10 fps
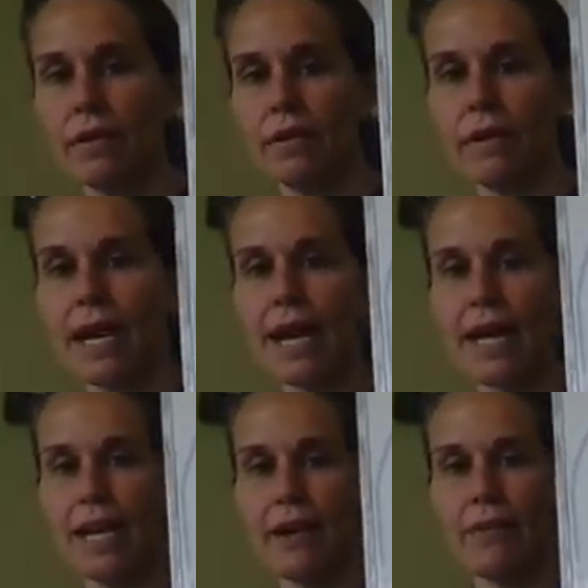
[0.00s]

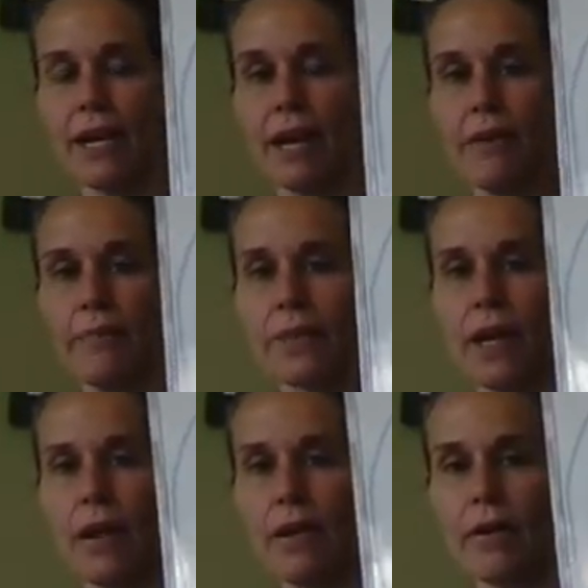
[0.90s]
Hey, there we go.
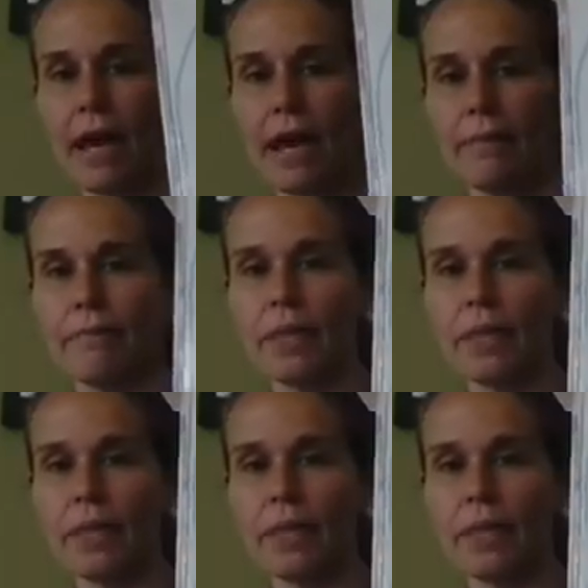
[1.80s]
Okay.